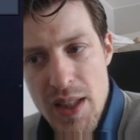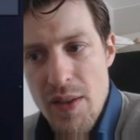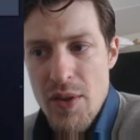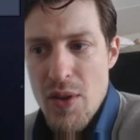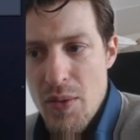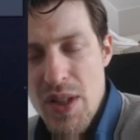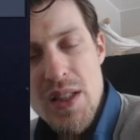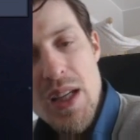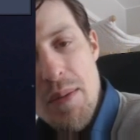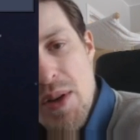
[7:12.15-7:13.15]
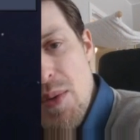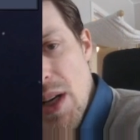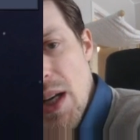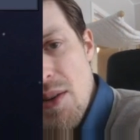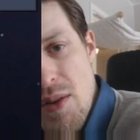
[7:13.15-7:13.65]
even though these can be
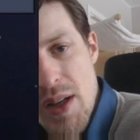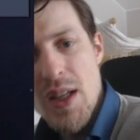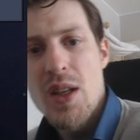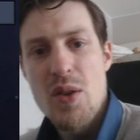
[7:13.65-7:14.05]
really annoying,